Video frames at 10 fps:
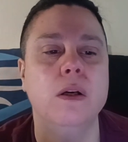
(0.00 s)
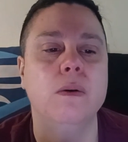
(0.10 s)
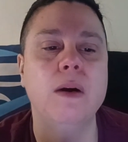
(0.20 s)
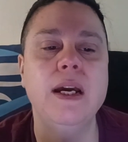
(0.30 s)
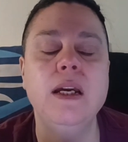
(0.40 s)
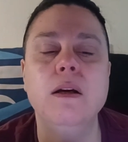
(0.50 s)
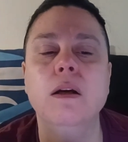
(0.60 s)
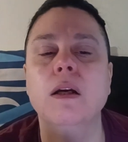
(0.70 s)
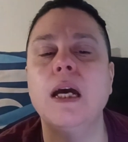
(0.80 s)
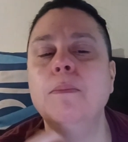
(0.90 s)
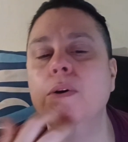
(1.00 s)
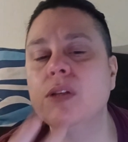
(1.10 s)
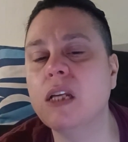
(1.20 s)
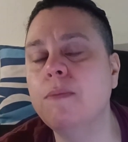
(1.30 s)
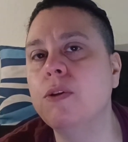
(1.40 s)
right? And
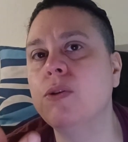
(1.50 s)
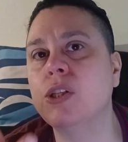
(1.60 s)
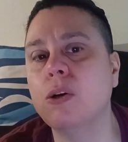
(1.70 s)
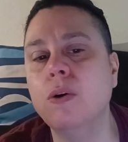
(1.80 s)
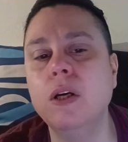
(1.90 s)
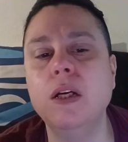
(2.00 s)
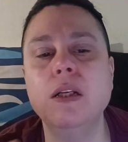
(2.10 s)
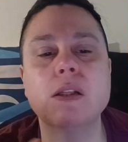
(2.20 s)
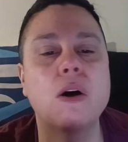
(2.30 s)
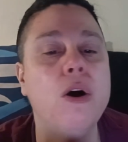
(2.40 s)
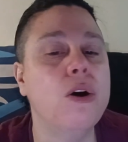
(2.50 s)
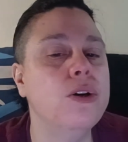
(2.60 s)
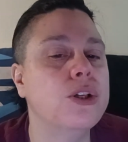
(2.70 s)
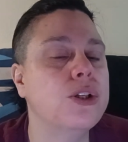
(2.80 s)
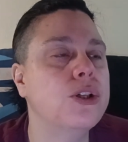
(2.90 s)
most times those stories
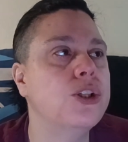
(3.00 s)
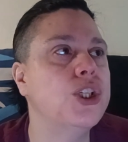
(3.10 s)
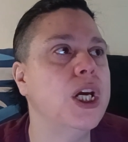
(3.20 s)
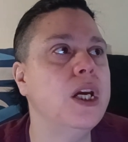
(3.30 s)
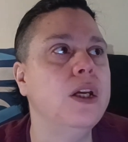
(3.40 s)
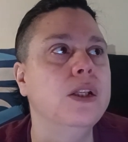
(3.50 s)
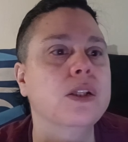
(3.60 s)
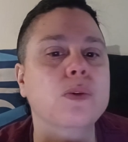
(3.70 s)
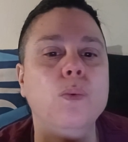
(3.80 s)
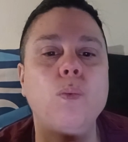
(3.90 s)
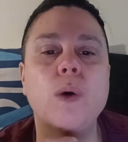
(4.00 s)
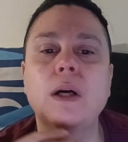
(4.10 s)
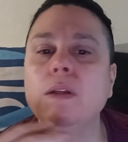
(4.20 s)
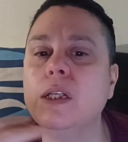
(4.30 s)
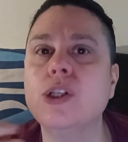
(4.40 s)
aren't chains
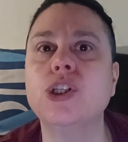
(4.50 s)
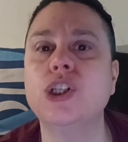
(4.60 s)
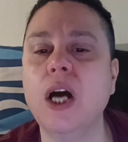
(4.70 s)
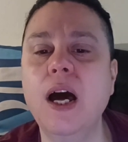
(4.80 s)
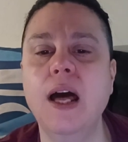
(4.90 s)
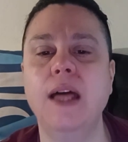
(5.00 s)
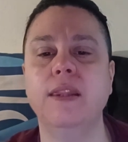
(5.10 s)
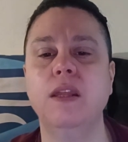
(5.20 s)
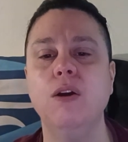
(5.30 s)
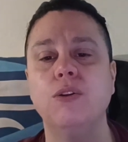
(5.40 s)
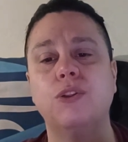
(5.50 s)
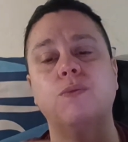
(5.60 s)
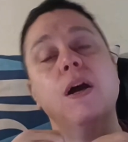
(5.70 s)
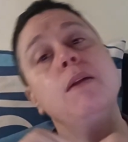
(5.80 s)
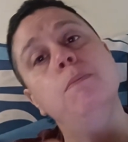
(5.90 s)
welded shut.
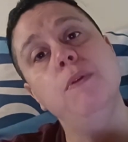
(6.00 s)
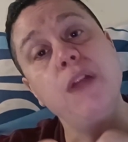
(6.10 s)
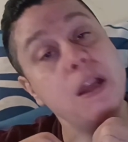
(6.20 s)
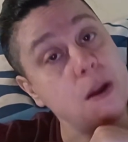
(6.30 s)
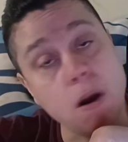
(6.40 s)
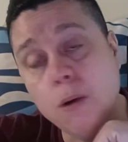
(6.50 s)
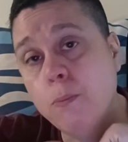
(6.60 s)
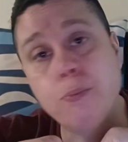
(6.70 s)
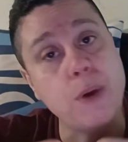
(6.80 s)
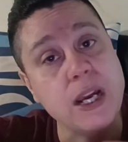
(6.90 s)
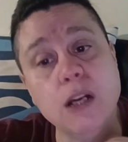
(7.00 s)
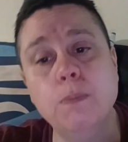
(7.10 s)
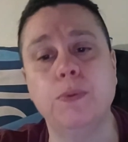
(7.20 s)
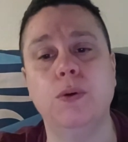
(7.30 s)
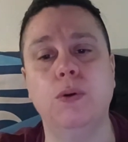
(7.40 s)
They are
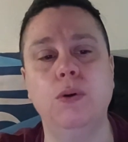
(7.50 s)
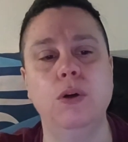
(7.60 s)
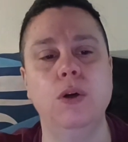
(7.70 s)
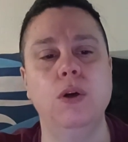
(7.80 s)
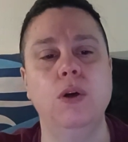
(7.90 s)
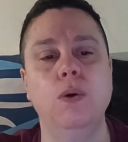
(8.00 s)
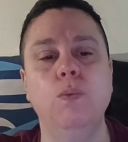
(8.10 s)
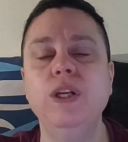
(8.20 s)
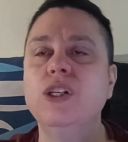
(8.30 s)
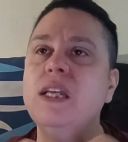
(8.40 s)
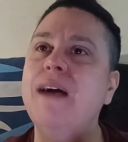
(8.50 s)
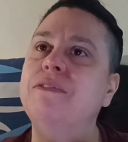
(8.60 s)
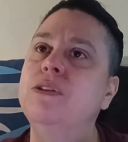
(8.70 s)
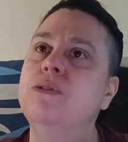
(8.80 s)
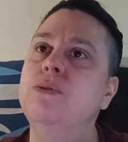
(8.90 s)
breakable. We just have
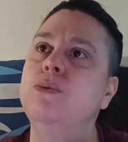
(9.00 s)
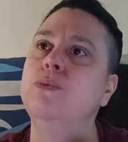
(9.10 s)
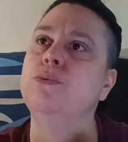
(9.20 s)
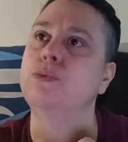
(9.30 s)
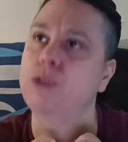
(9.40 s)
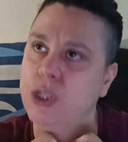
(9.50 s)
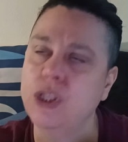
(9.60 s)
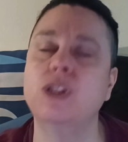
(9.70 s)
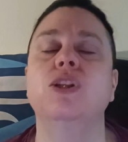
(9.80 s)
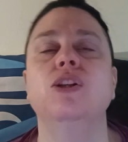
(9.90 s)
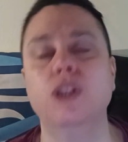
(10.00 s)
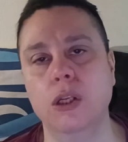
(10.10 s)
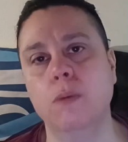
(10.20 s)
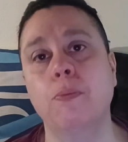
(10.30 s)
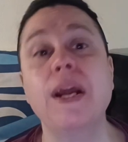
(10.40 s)
to
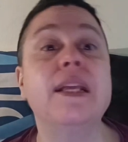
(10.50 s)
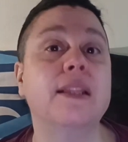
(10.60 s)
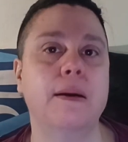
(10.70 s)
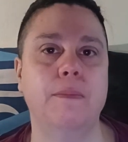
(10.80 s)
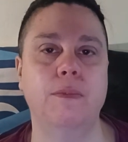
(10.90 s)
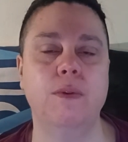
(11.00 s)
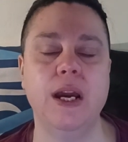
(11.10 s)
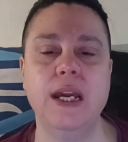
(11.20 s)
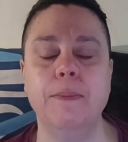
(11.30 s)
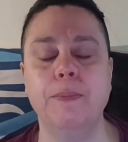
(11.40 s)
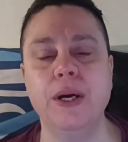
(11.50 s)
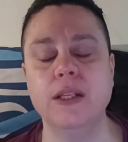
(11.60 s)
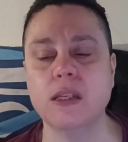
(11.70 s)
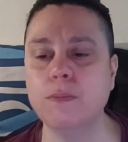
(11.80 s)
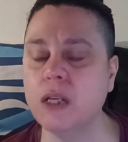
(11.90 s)
break them, right? But
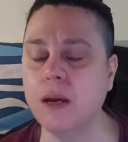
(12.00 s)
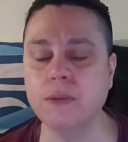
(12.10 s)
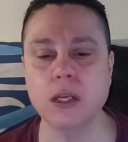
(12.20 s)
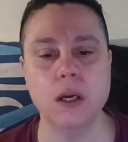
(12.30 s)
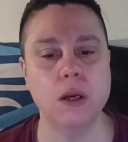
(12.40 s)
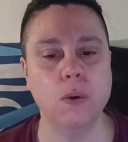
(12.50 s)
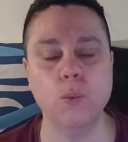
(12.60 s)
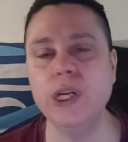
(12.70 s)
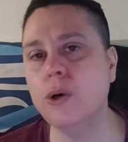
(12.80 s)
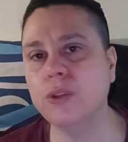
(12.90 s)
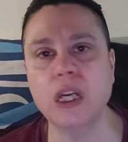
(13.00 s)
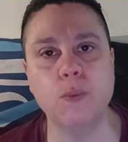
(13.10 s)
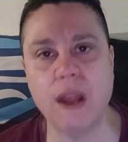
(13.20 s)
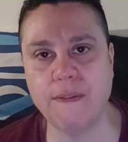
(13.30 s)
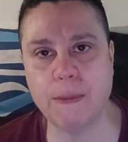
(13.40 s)
sometimes we don't think
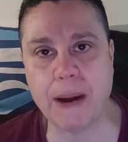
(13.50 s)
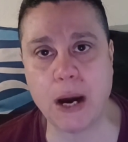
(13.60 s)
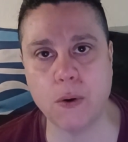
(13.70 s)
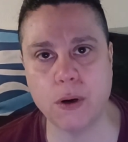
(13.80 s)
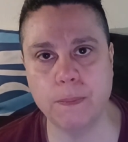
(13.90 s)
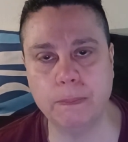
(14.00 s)
we have the power,